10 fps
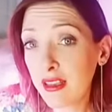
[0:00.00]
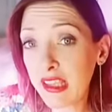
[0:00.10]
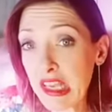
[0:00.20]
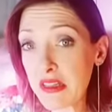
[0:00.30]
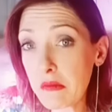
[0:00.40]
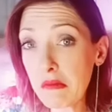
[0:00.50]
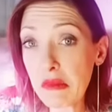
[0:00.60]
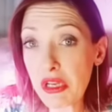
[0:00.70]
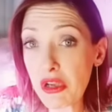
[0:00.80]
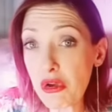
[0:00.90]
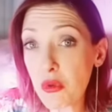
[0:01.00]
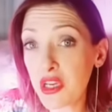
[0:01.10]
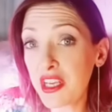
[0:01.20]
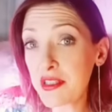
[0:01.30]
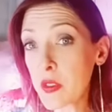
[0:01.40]
Get, you know, a
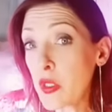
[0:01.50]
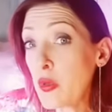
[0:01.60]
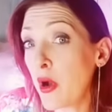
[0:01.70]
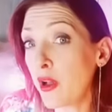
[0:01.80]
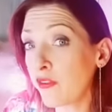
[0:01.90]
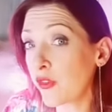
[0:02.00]
nice coupon